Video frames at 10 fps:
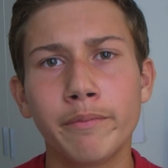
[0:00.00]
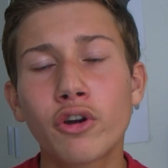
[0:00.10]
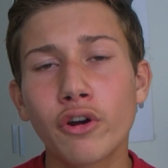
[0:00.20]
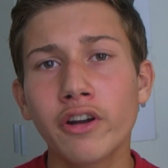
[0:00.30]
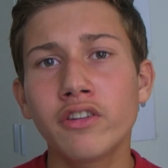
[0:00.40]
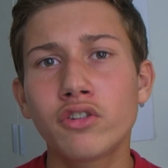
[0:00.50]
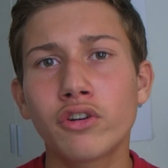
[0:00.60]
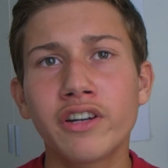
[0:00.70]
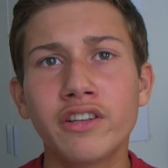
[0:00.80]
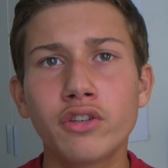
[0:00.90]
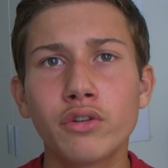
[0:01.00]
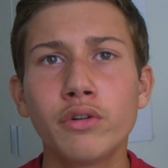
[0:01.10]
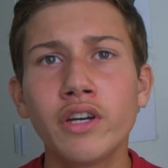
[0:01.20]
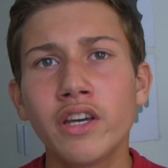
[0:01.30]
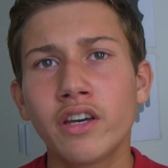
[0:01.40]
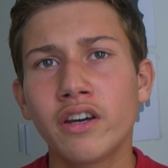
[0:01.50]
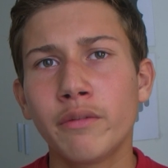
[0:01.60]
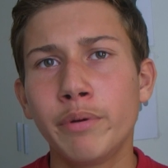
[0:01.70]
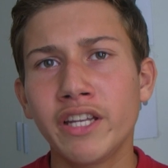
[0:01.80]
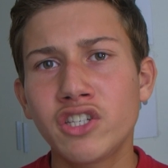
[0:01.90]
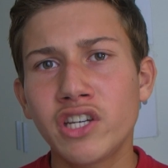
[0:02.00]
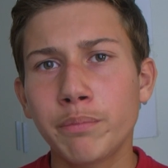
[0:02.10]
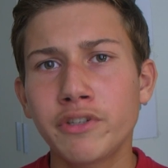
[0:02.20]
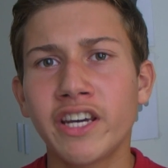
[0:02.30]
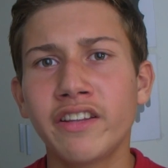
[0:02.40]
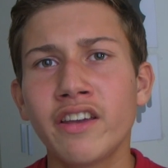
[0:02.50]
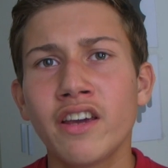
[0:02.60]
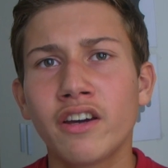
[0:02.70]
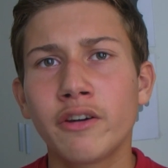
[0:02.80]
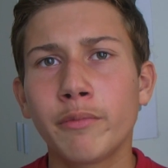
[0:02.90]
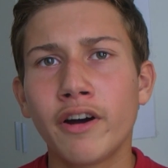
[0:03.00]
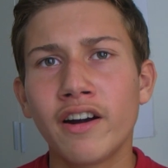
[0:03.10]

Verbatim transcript: The current thirty-two bit chipset um,